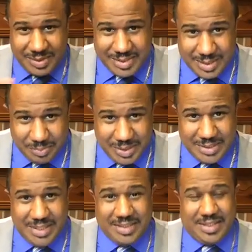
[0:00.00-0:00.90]

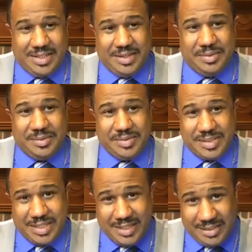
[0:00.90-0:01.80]
template that they
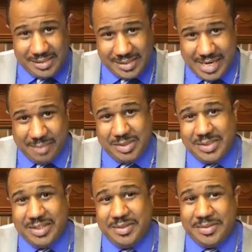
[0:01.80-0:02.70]
use in
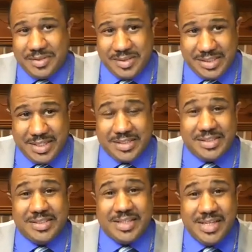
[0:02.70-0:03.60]
establishing new
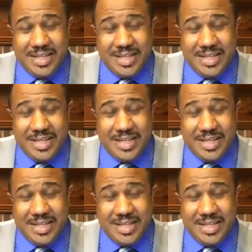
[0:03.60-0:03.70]
jurisdictions,